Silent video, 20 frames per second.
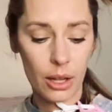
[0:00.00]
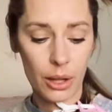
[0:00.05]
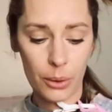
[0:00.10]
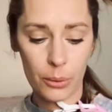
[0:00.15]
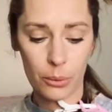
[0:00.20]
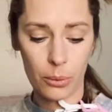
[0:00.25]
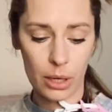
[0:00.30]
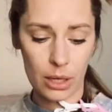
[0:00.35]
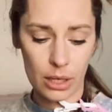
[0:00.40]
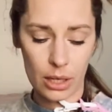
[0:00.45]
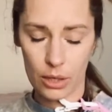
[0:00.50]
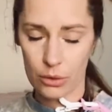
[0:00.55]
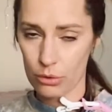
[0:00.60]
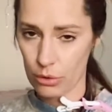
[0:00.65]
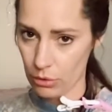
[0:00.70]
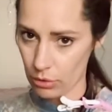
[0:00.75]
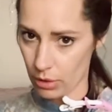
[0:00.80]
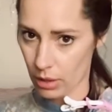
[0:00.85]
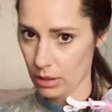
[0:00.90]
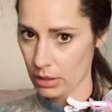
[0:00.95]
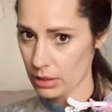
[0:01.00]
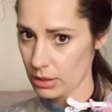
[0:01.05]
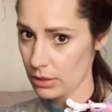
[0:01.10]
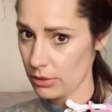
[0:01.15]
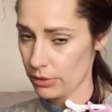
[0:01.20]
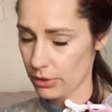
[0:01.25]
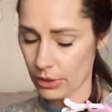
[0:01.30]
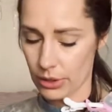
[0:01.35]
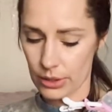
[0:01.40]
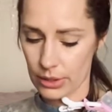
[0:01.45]
100 rands
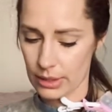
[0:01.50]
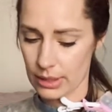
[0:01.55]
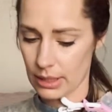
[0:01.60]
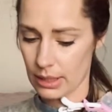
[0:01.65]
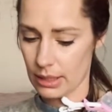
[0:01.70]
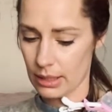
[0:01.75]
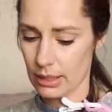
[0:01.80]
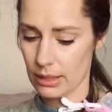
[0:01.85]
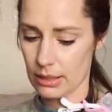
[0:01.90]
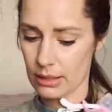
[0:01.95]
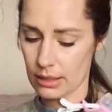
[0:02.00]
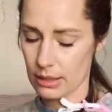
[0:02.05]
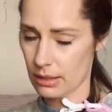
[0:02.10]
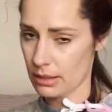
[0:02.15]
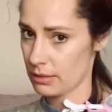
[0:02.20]
versus,